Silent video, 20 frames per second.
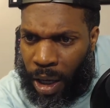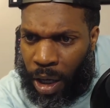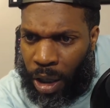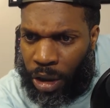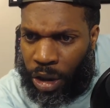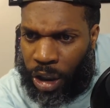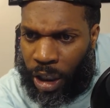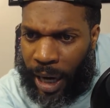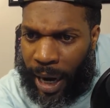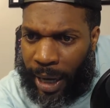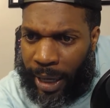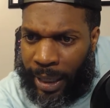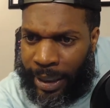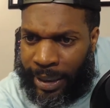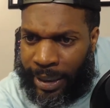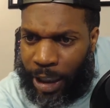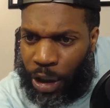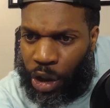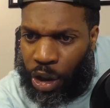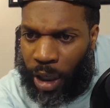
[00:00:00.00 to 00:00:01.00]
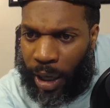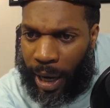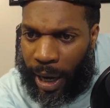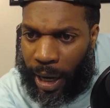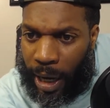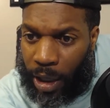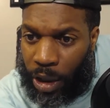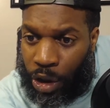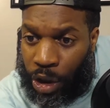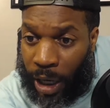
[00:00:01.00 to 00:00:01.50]
should I take
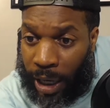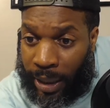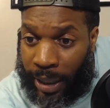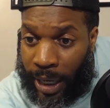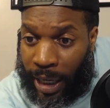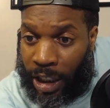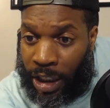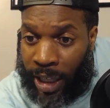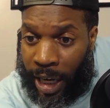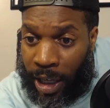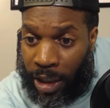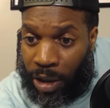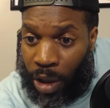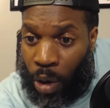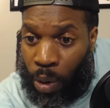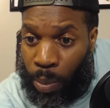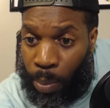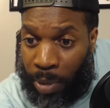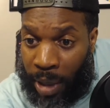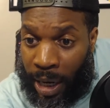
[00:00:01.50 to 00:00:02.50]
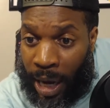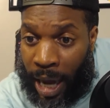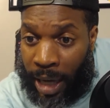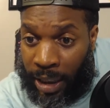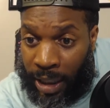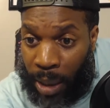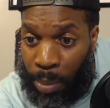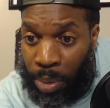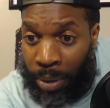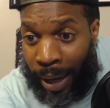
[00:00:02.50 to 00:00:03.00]
a chance on
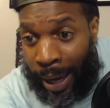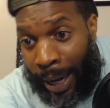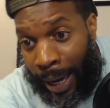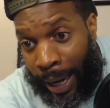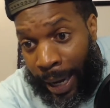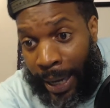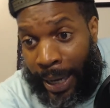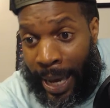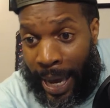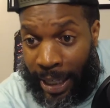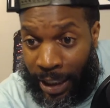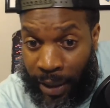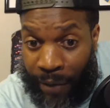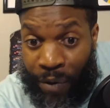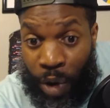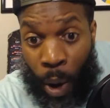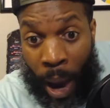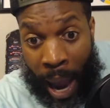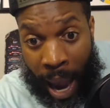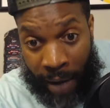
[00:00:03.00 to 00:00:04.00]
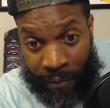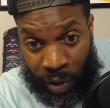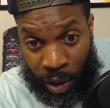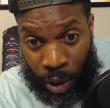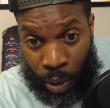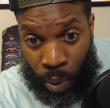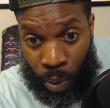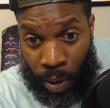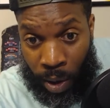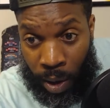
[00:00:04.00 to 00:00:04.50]
Deontay playing? Yes, if you have
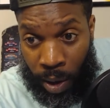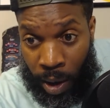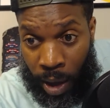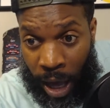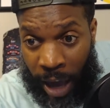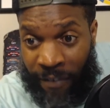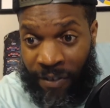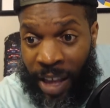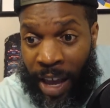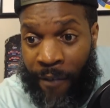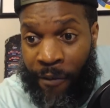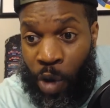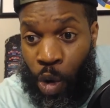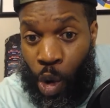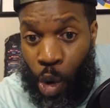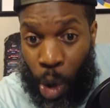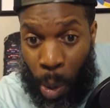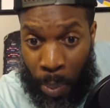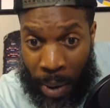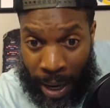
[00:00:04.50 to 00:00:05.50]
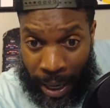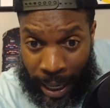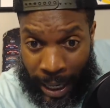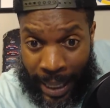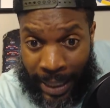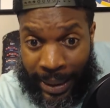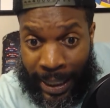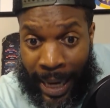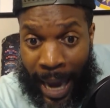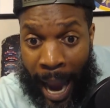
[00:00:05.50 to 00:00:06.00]
to. If you're competing
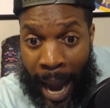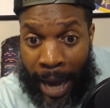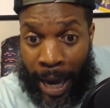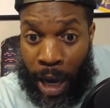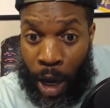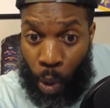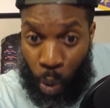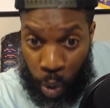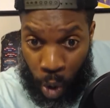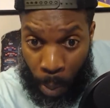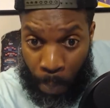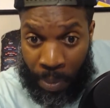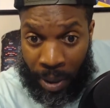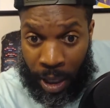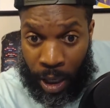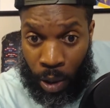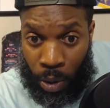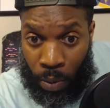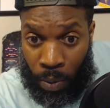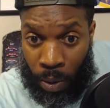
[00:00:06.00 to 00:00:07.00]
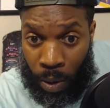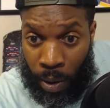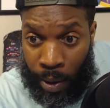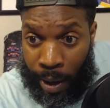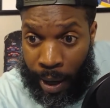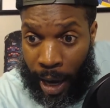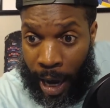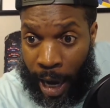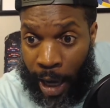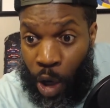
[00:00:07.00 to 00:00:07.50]
against a guy and he whooping you
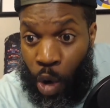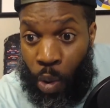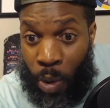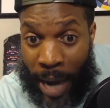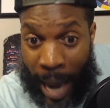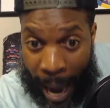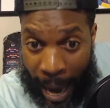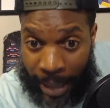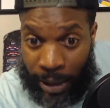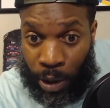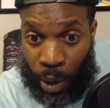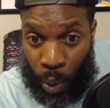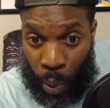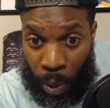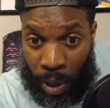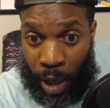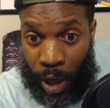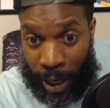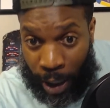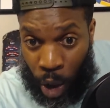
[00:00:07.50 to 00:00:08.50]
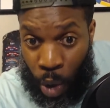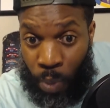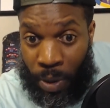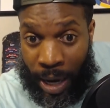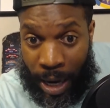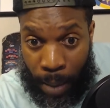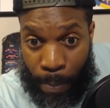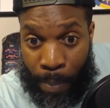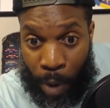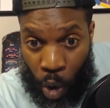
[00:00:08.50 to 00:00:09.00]
and you got to win, like you
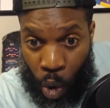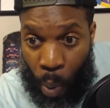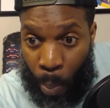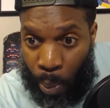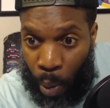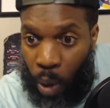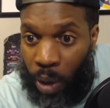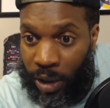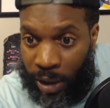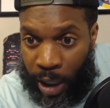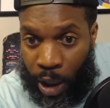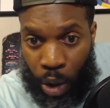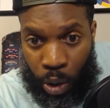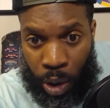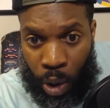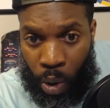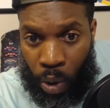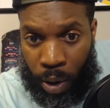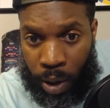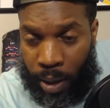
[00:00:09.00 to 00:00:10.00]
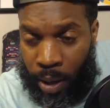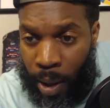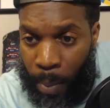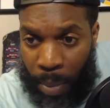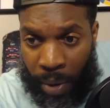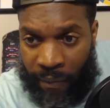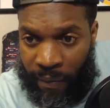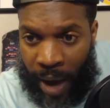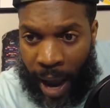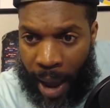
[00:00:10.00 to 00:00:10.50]
need boom points, then you do it. But
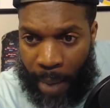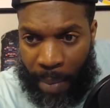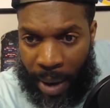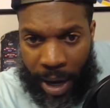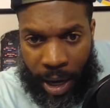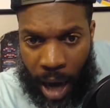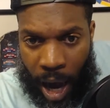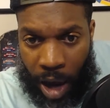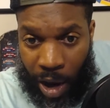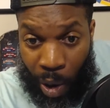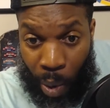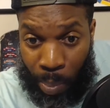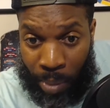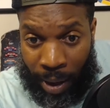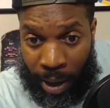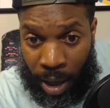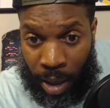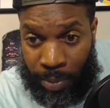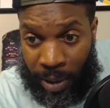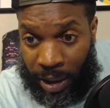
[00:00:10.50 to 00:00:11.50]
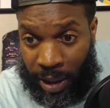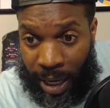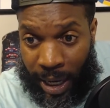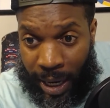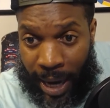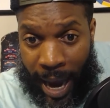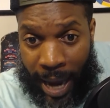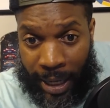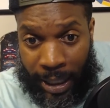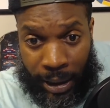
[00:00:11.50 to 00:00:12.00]
if not, man, don't play him. Just get a
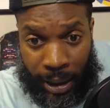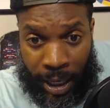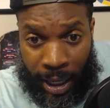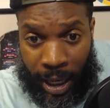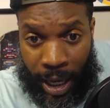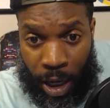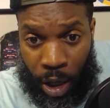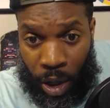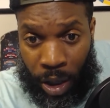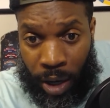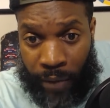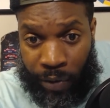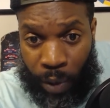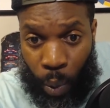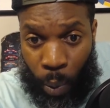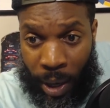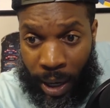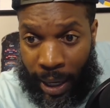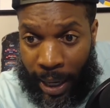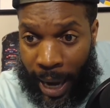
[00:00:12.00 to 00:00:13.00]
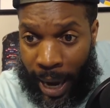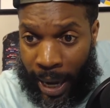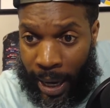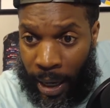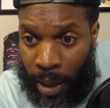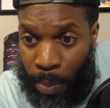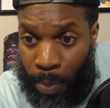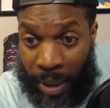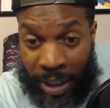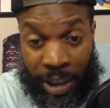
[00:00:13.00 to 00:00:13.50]
guy that can give you enough to win the
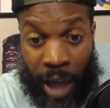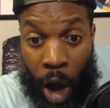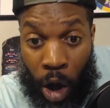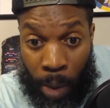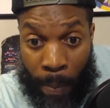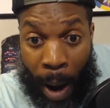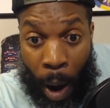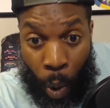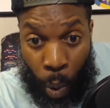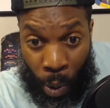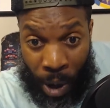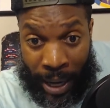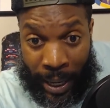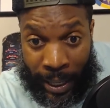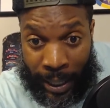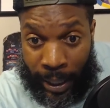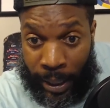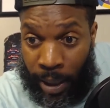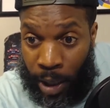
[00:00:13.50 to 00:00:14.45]
game. But it's all about winning.